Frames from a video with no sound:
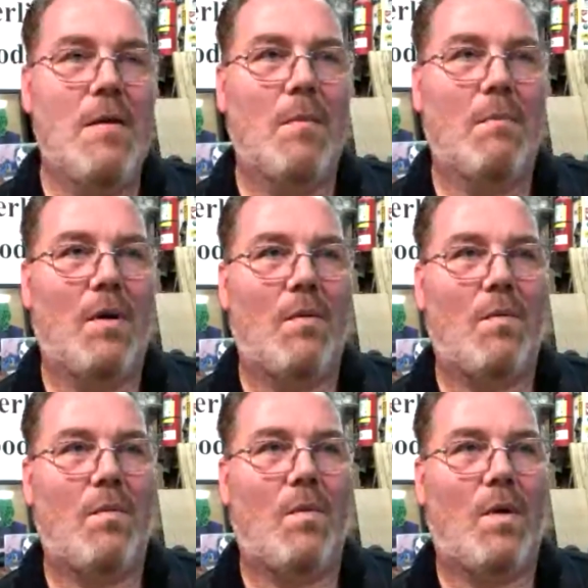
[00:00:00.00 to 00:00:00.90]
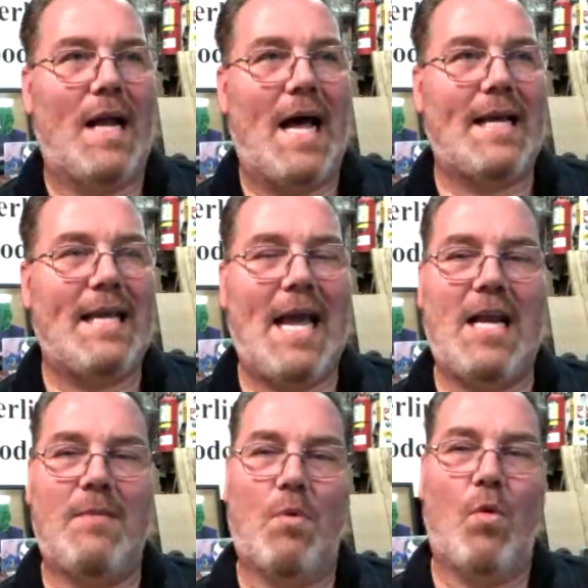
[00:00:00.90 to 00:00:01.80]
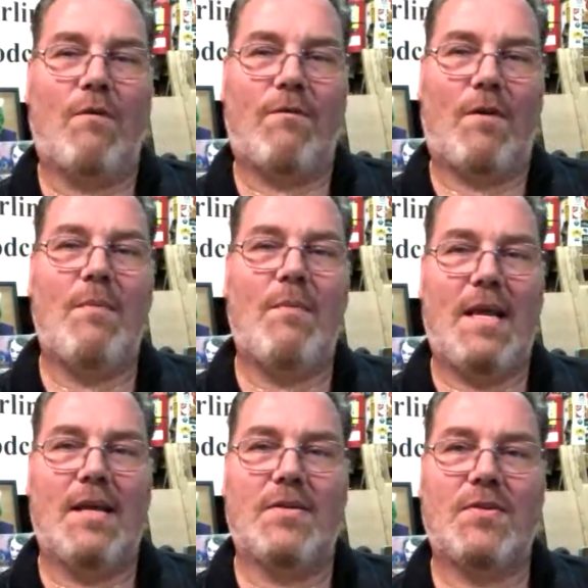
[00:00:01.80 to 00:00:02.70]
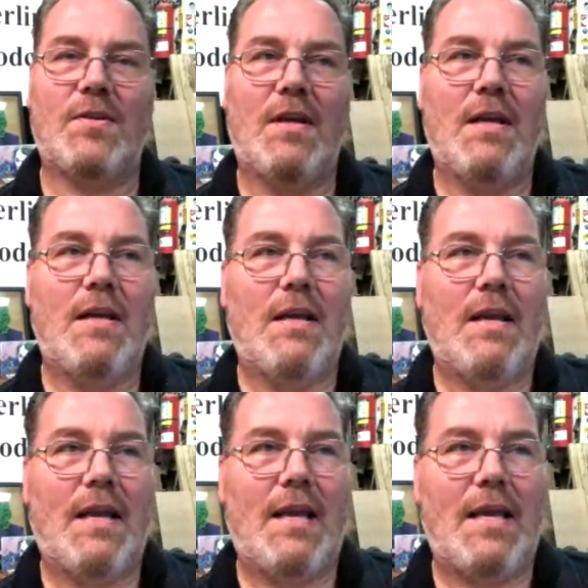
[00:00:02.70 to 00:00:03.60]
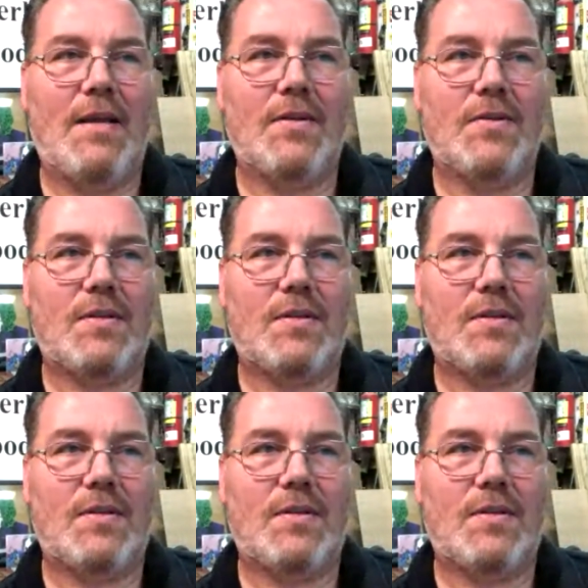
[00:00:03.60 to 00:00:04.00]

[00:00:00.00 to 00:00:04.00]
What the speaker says: But what I gain more from this is